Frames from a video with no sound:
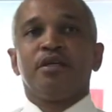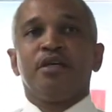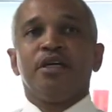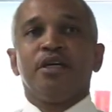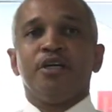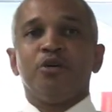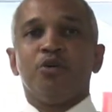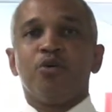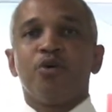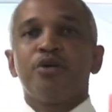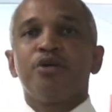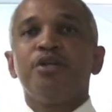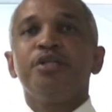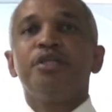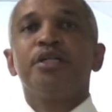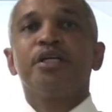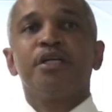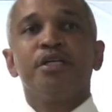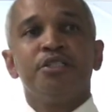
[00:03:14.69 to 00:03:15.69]
In order
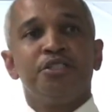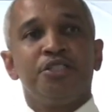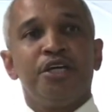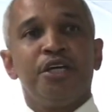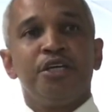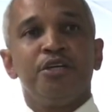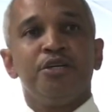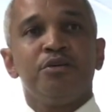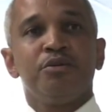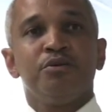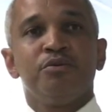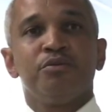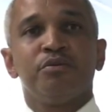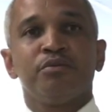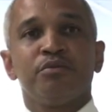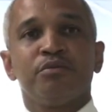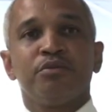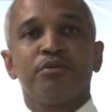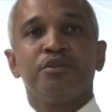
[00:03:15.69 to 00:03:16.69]
to continue
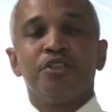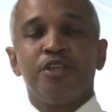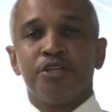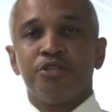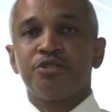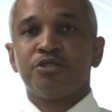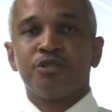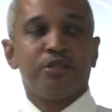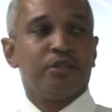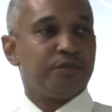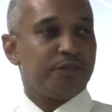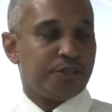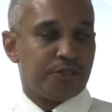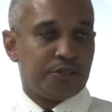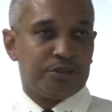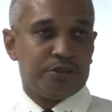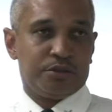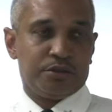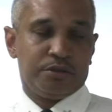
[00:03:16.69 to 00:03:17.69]
this
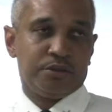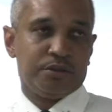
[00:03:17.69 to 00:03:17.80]
service,